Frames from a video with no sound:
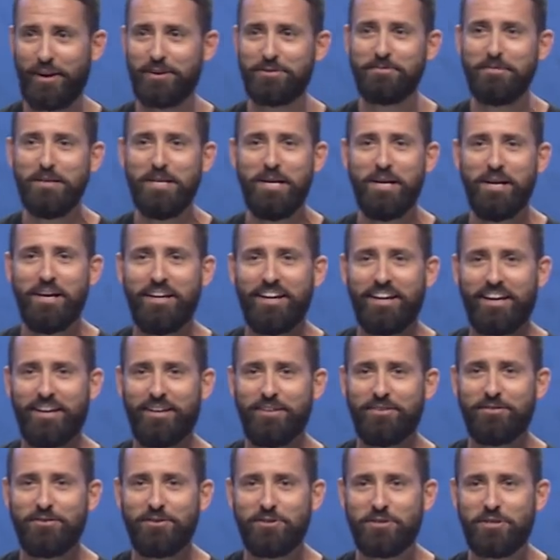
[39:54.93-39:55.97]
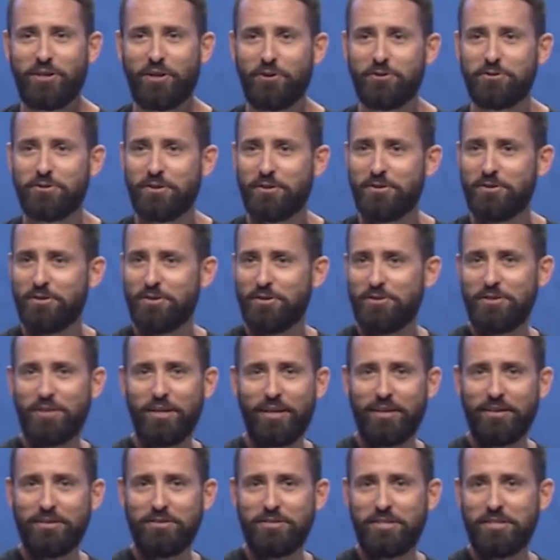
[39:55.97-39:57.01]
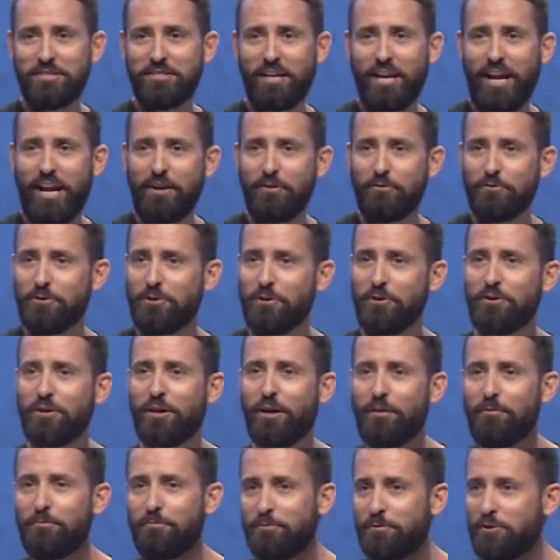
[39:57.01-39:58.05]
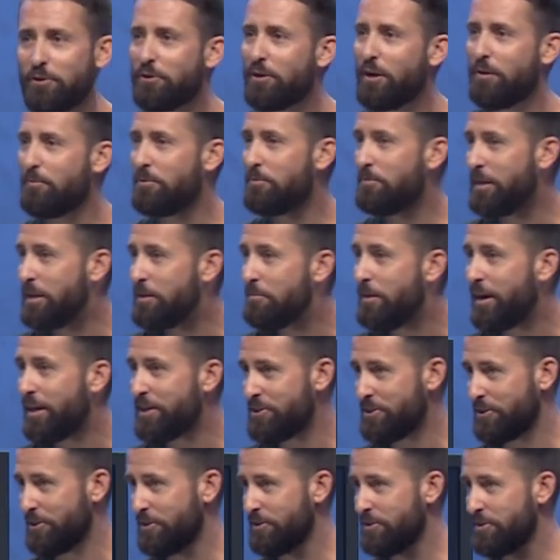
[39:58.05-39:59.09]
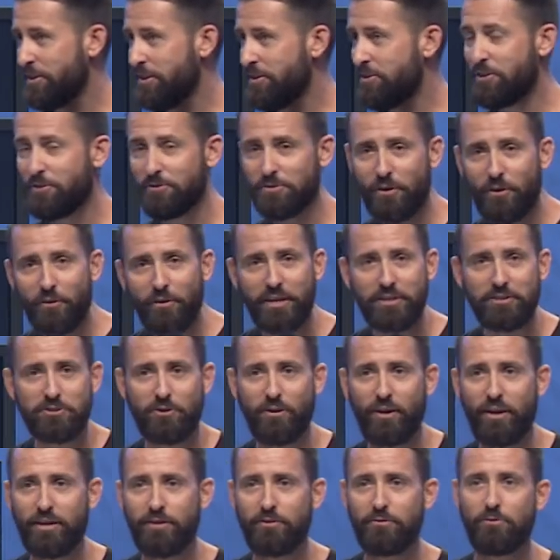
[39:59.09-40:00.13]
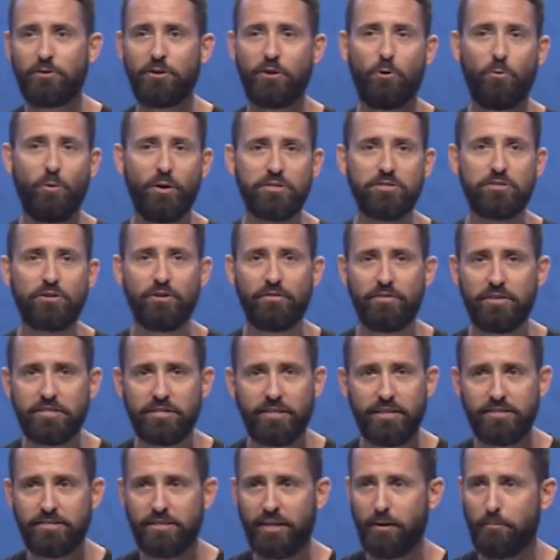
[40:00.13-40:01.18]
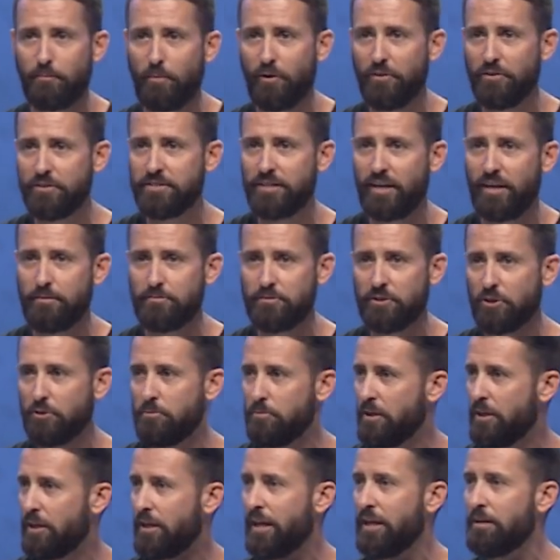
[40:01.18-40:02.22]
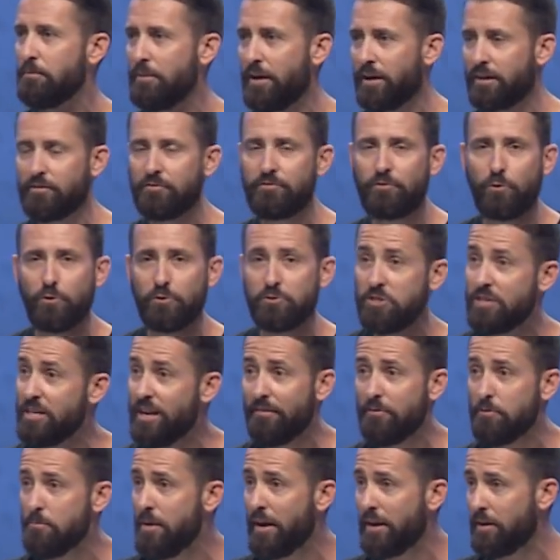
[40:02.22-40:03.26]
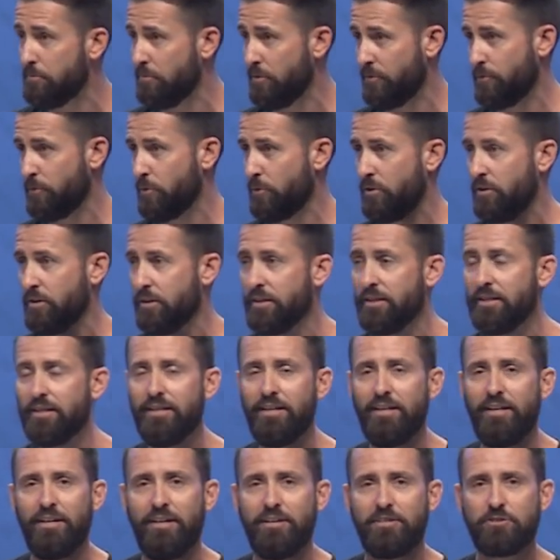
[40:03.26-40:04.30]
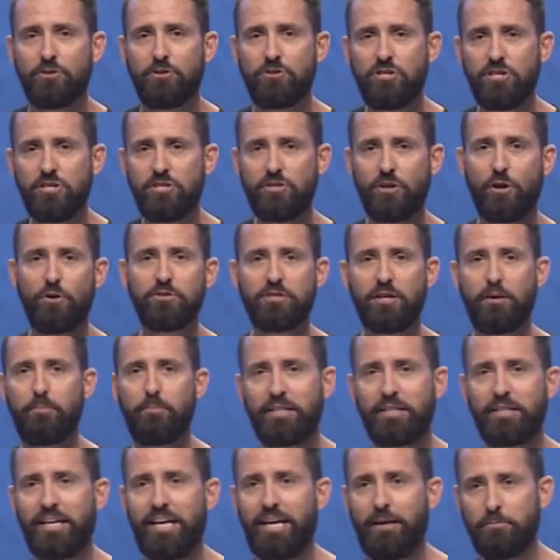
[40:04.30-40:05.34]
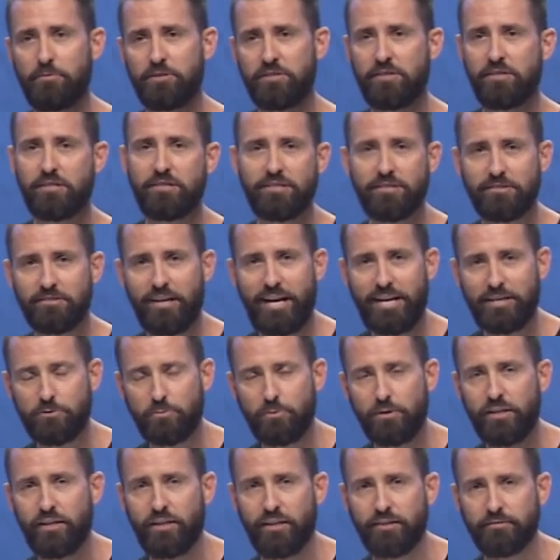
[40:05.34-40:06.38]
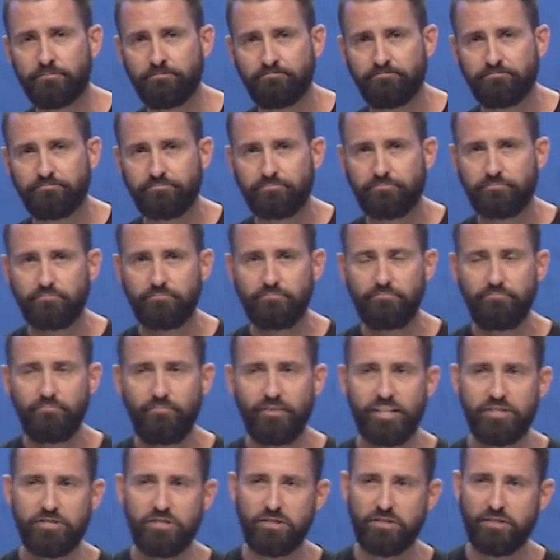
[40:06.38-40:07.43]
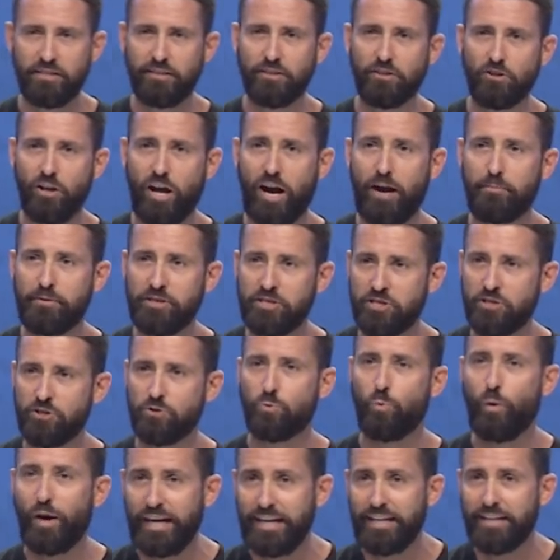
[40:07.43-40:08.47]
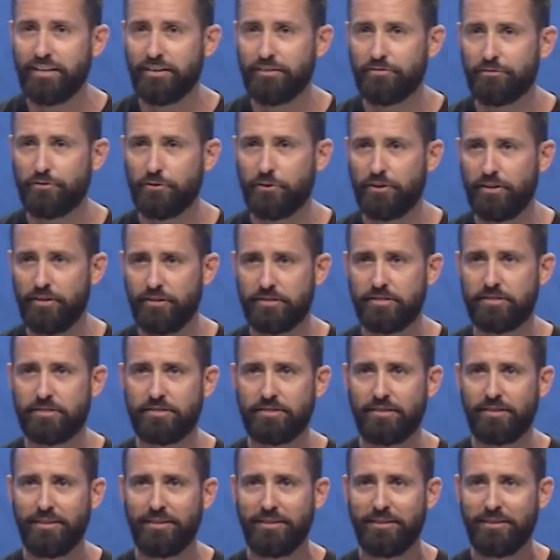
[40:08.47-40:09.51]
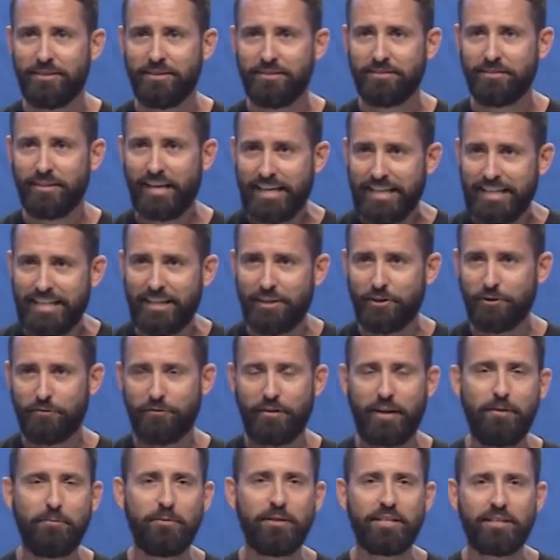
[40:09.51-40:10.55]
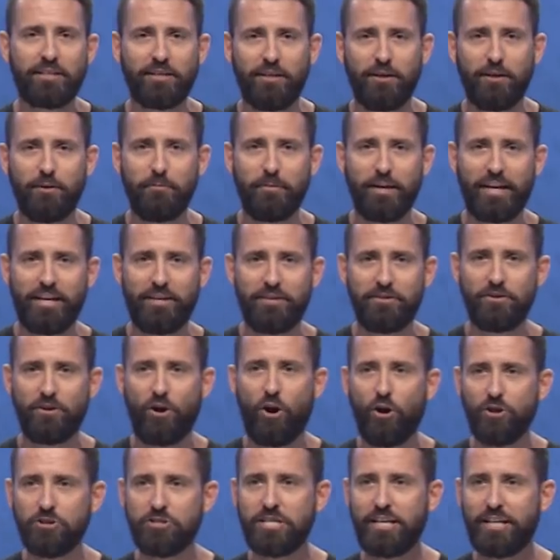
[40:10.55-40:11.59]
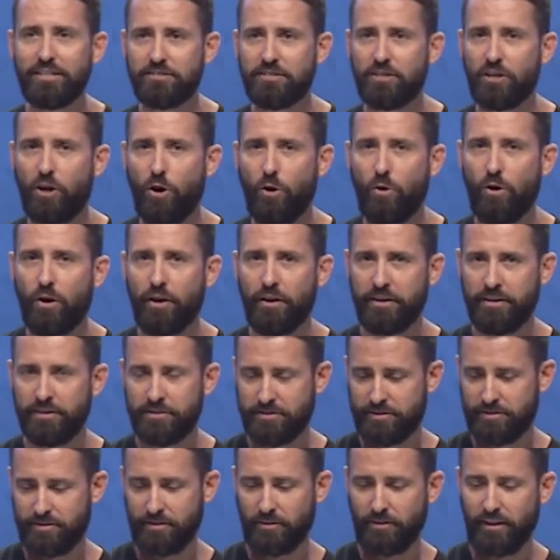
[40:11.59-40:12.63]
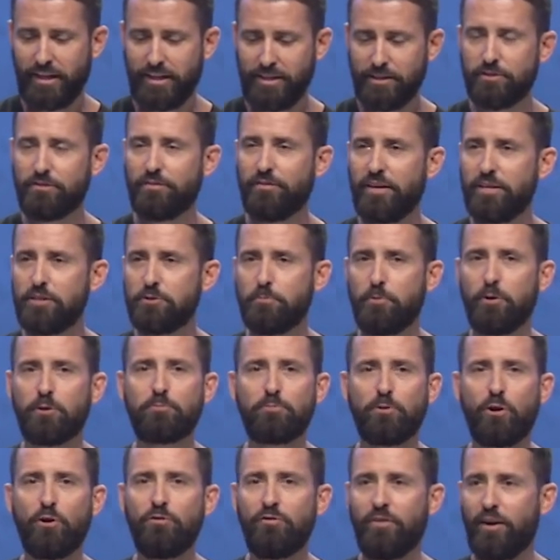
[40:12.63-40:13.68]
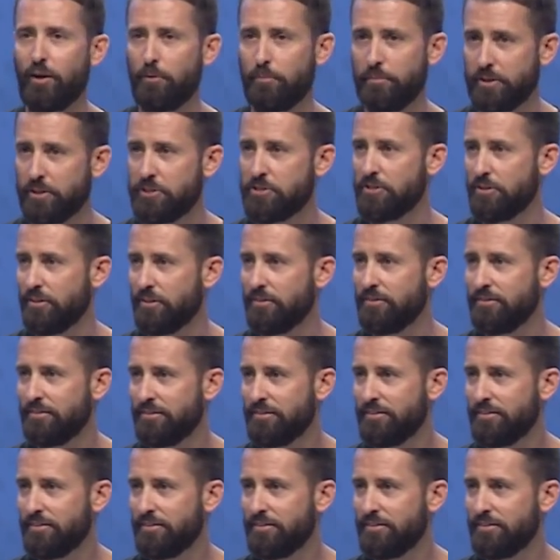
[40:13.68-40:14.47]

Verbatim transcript: Right? And she goes, she, she said, Hey, you can, come, you can come with me to my church. And she goes, Oh, that's great. Well, you know, what service? They set up all the times, they're communicating back and forth. She never met him before. So she shows the campus. This is last weekend. And she's in the lobby. She's waiting for this lady and her family to come. And all she has to go on is the lady's Facebook profile picture.